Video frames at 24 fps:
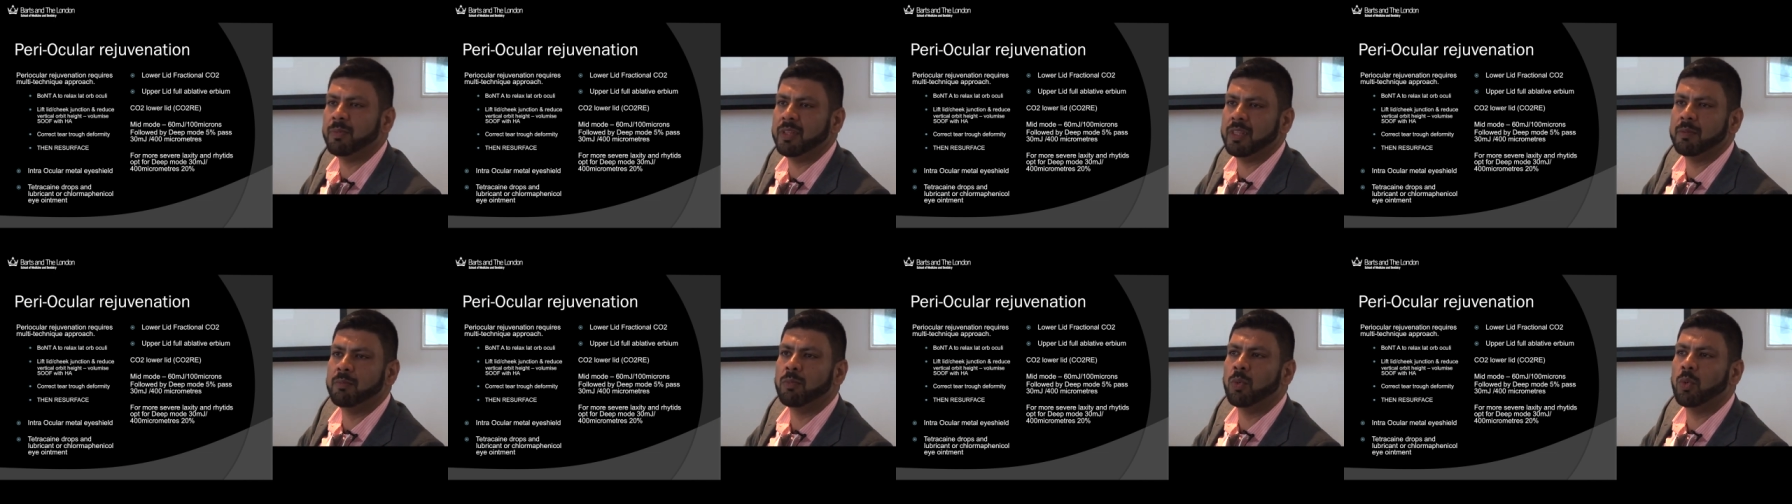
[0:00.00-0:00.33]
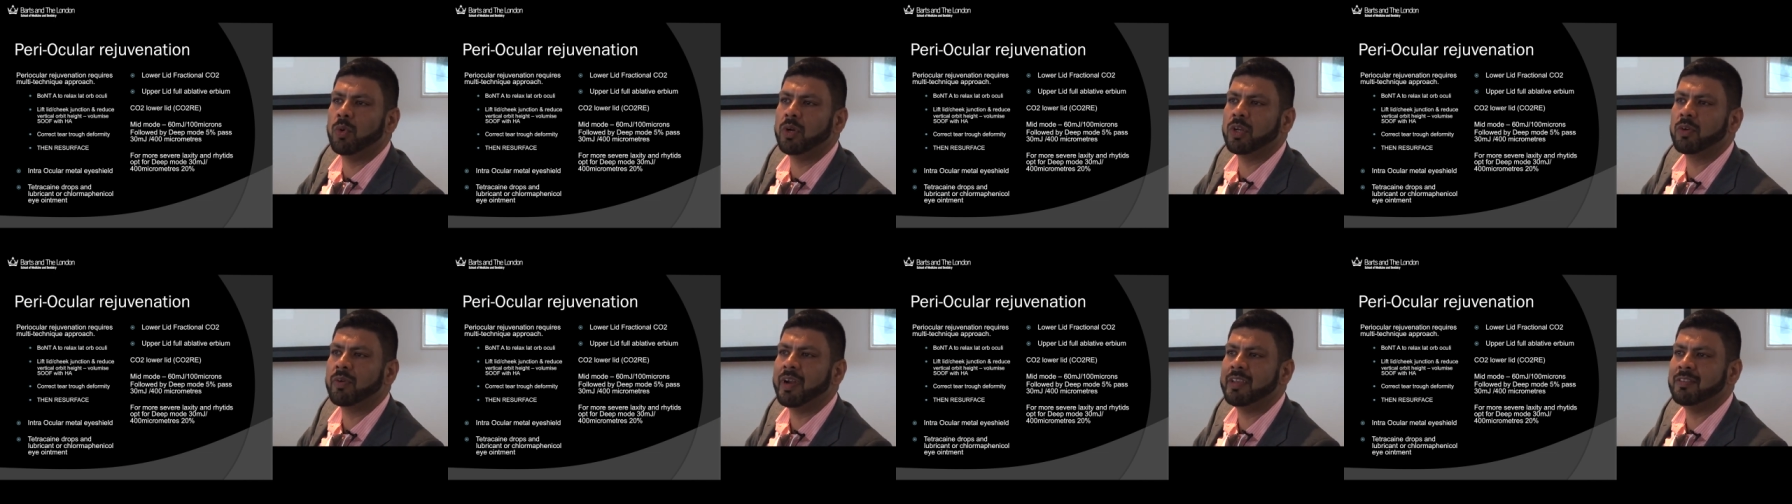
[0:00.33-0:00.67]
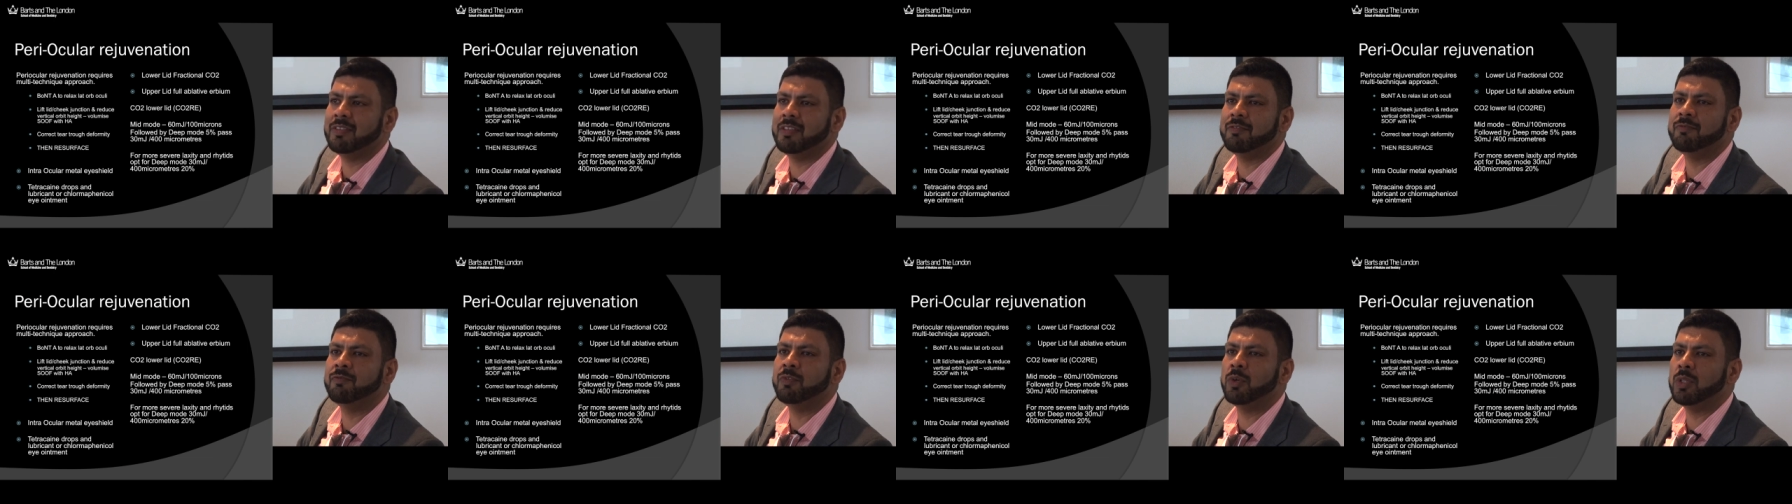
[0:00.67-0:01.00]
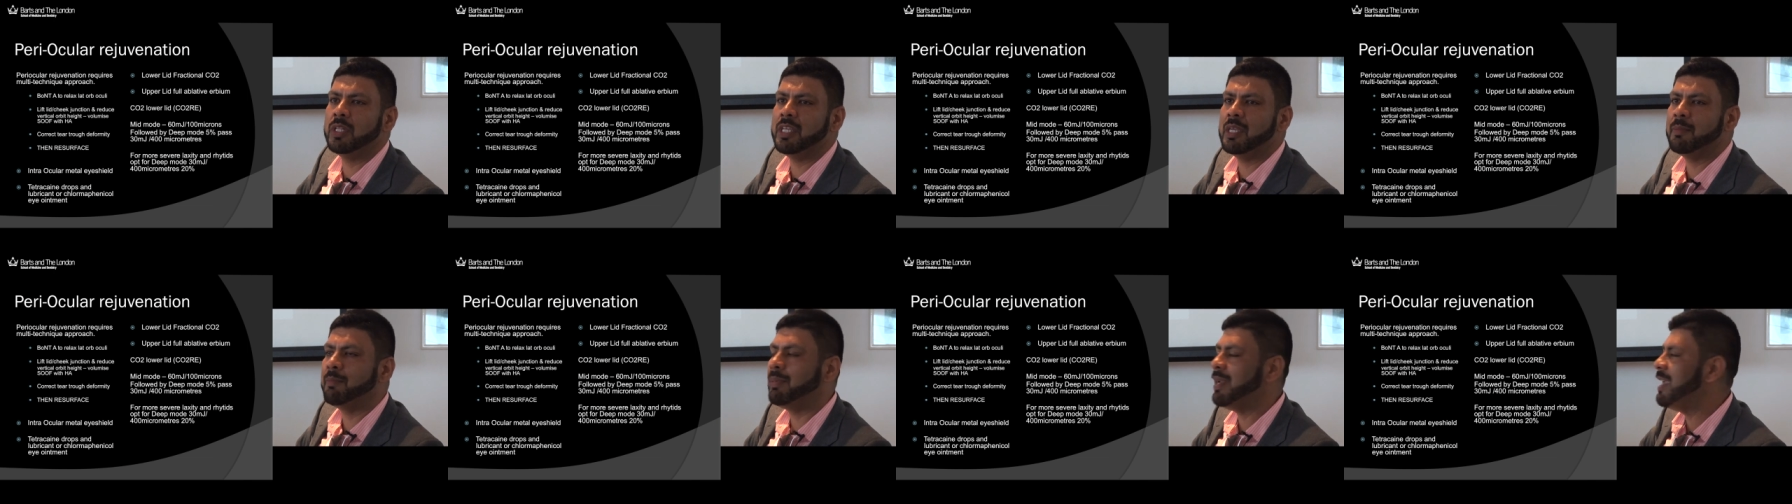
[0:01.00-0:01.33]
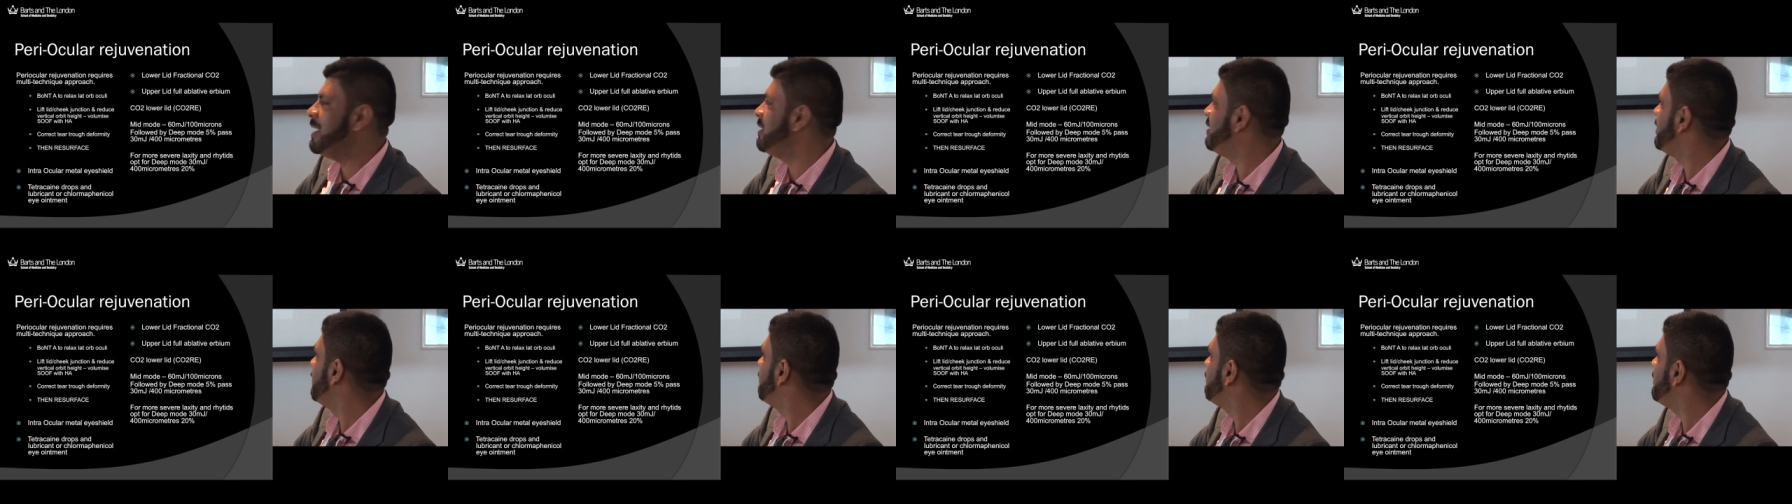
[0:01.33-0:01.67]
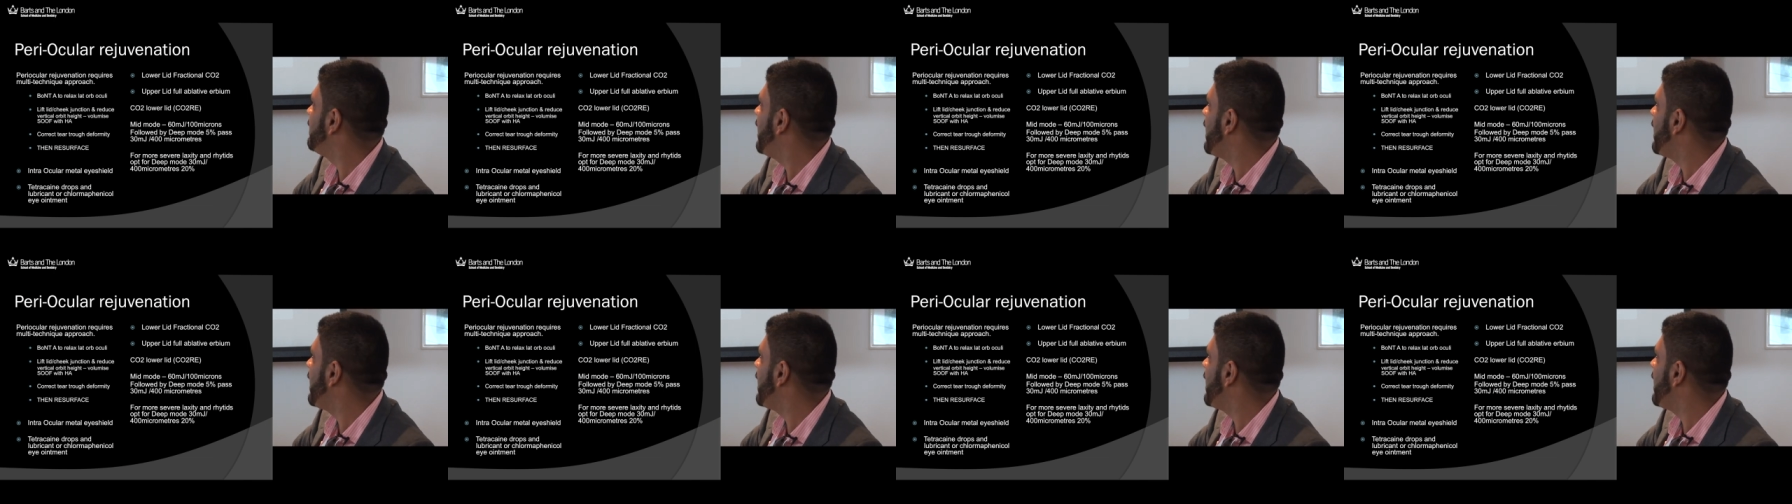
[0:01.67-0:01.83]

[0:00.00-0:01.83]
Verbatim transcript: with a more aggressive, fully ablative